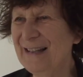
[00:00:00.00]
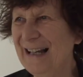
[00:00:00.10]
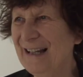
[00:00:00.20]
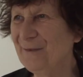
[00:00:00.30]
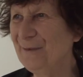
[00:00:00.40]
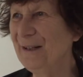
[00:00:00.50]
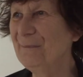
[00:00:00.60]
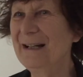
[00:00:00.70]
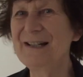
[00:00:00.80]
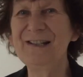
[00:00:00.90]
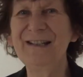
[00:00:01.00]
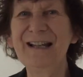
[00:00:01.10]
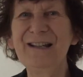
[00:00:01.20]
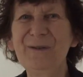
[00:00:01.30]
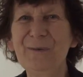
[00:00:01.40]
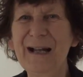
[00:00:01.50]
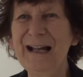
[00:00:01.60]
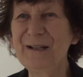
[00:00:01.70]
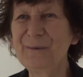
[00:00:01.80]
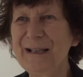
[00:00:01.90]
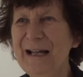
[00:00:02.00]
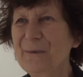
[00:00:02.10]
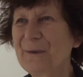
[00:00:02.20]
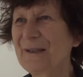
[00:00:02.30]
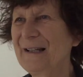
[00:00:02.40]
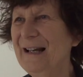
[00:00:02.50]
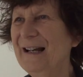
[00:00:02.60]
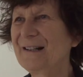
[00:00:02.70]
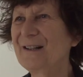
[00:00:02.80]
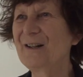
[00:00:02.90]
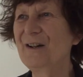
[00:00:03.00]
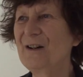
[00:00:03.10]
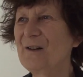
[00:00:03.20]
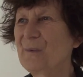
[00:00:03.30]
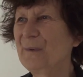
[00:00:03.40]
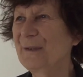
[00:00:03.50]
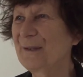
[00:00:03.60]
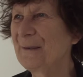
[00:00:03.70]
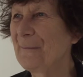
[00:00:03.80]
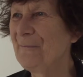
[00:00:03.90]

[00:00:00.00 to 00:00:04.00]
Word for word: I very much identified when I was a young girl with,